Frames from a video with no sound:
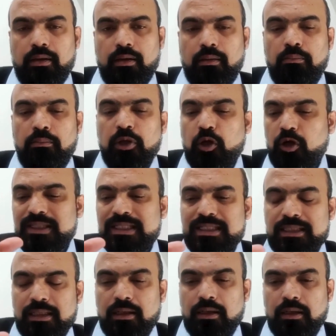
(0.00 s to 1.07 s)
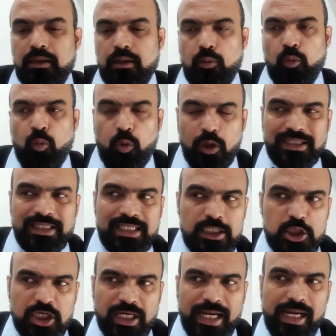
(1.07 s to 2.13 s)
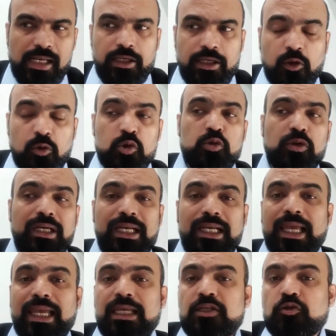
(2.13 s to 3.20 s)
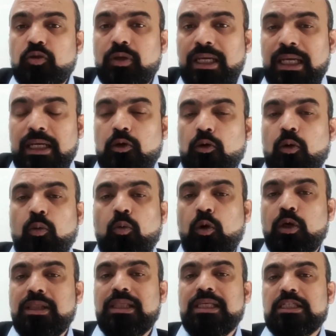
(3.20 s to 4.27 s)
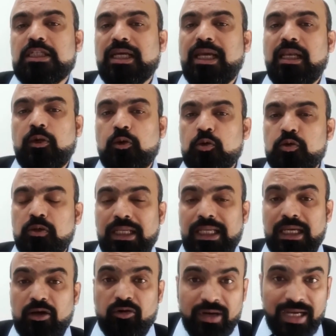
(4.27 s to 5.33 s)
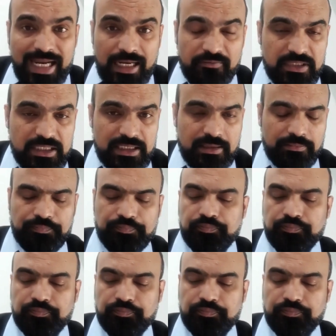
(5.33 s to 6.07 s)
Because what the child usually likes to eat or what the child usually craves